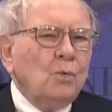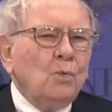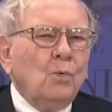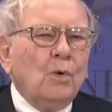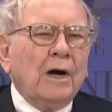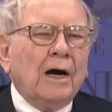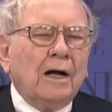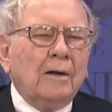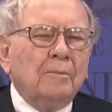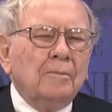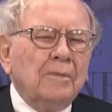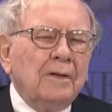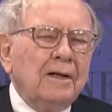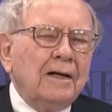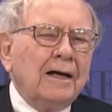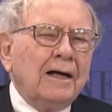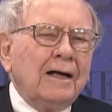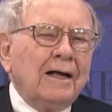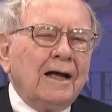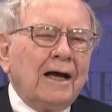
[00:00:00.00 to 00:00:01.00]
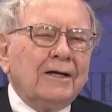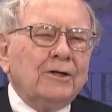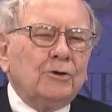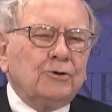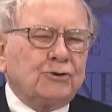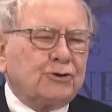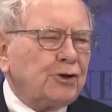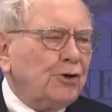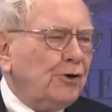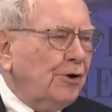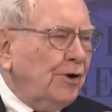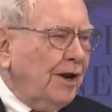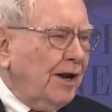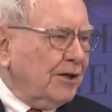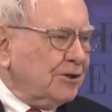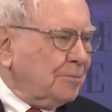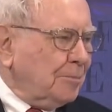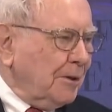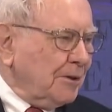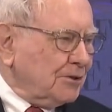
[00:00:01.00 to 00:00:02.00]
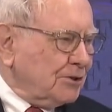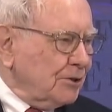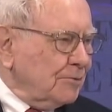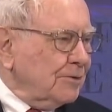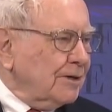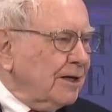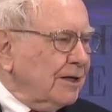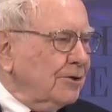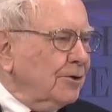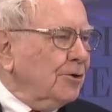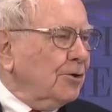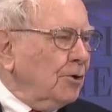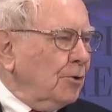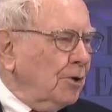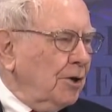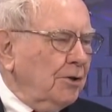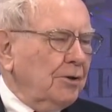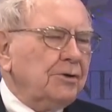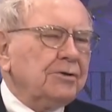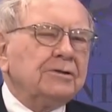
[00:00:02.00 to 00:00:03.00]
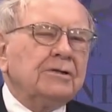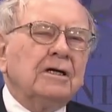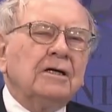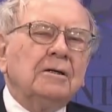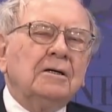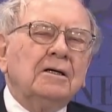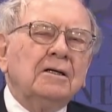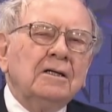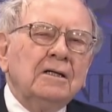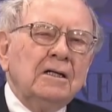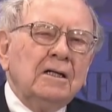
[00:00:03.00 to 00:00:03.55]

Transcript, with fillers: Well, I know certain aspects of it. I don't uh-huh. know others. Uh, no.